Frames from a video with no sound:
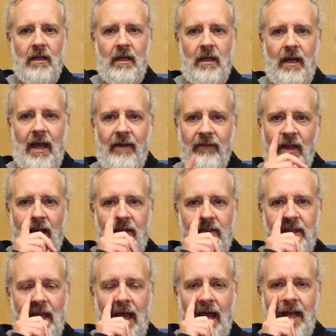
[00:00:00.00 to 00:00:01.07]
I've got
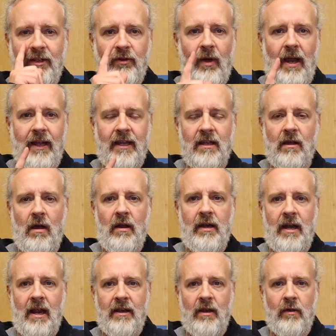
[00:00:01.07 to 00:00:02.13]
the eye tracking on,
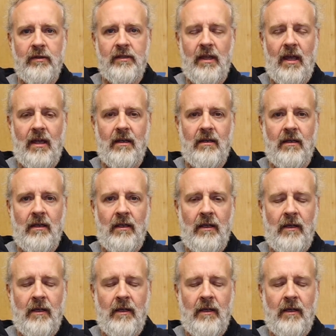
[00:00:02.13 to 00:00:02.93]
and I noticed that